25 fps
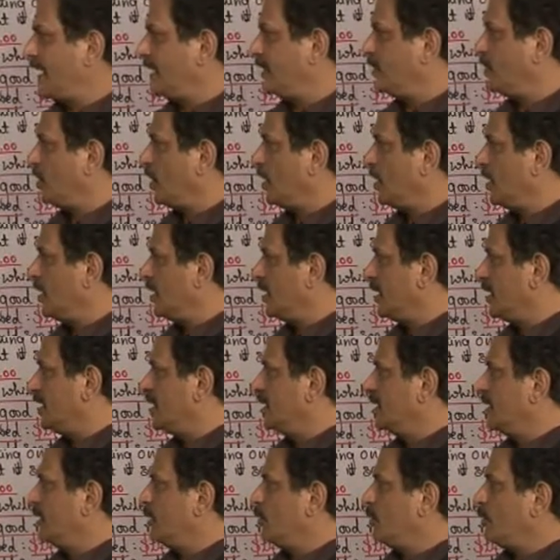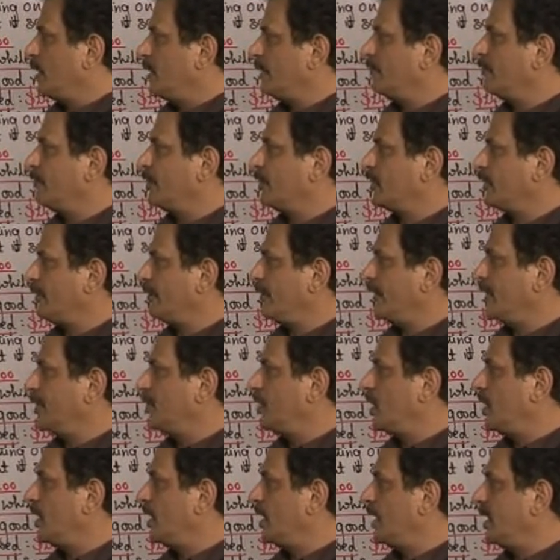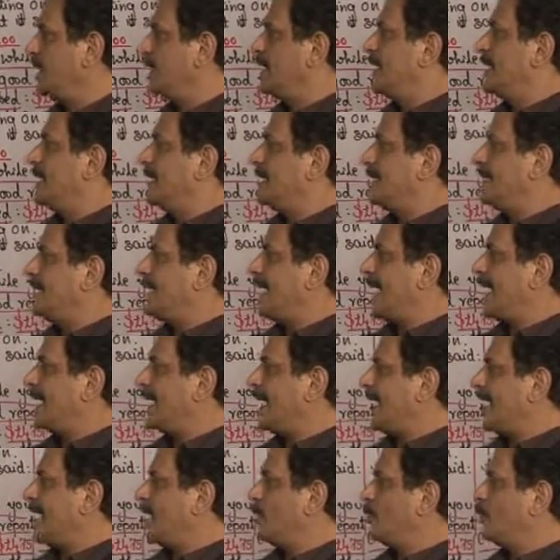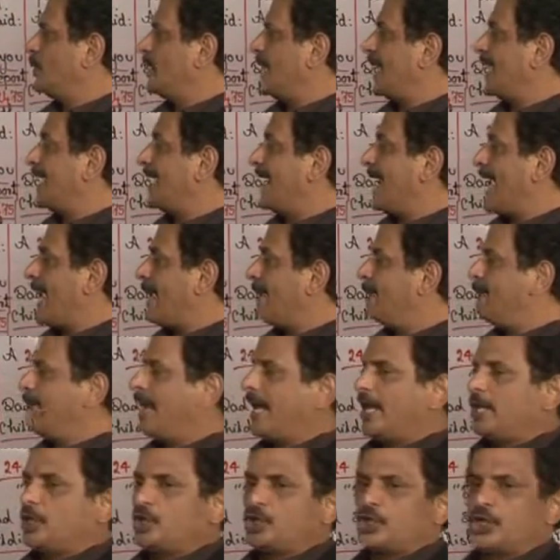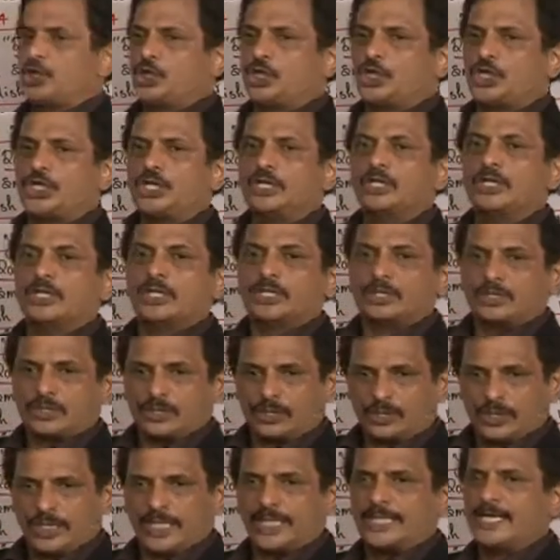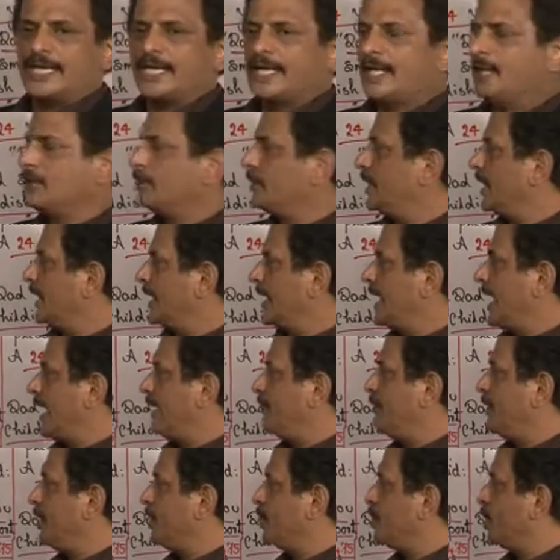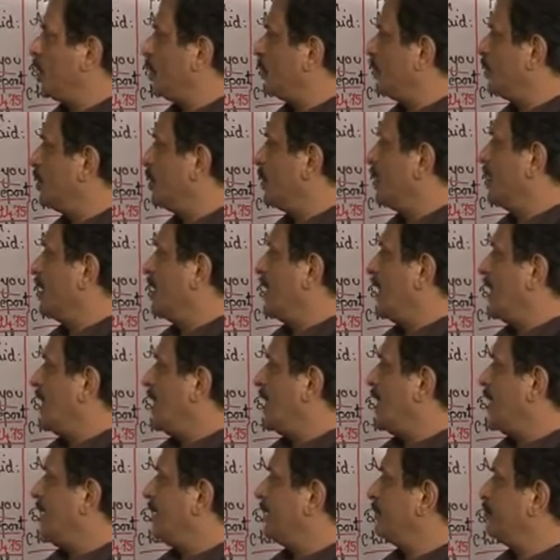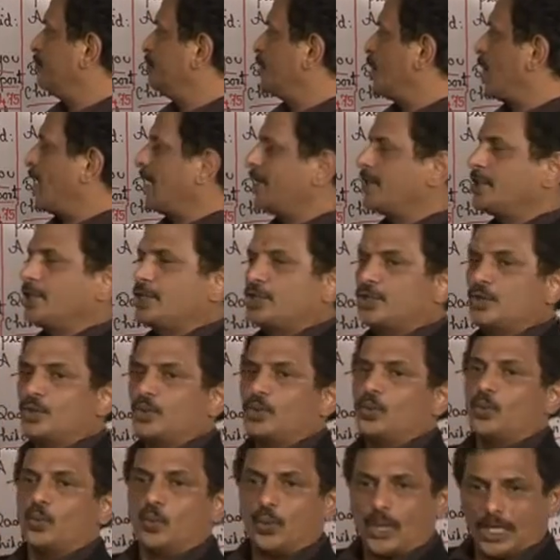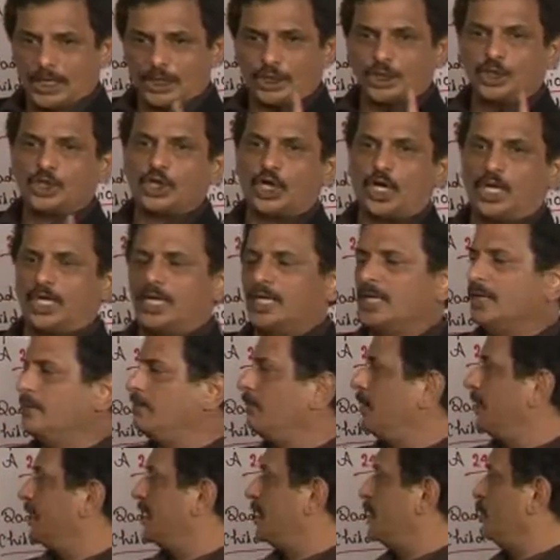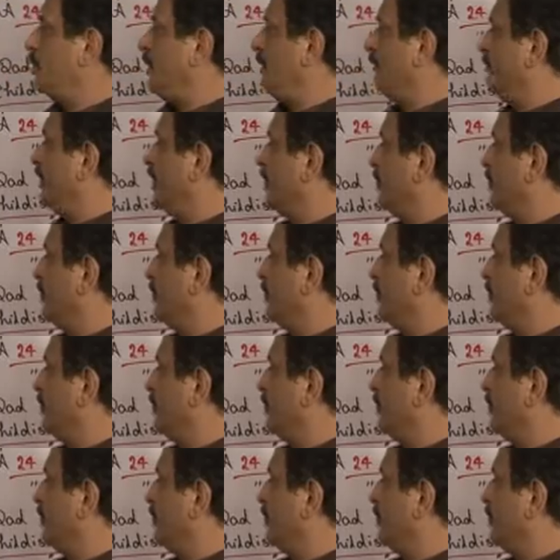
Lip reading: dollar, 1/4 of a dollar. Taking out the garbage, so taking out the garbage out, I am charging you $1, mother, you have to